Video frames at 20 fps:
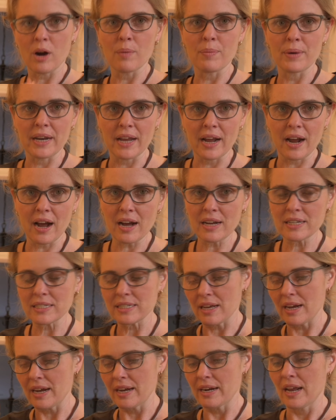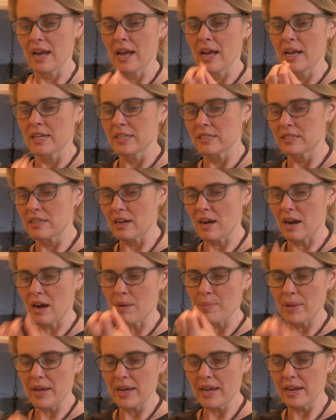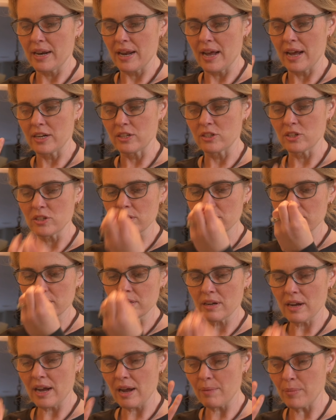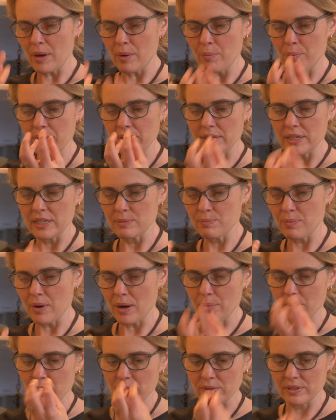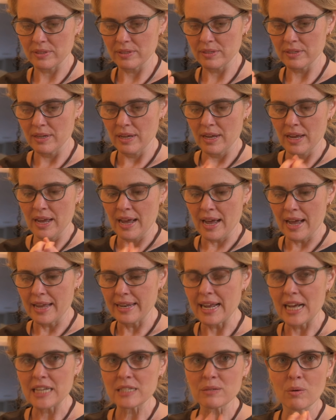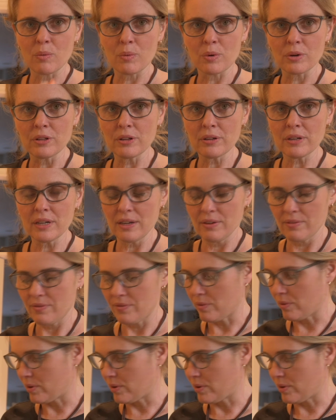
carbon dioxide, to come in and just come up with these bubbles. And that's what we're looking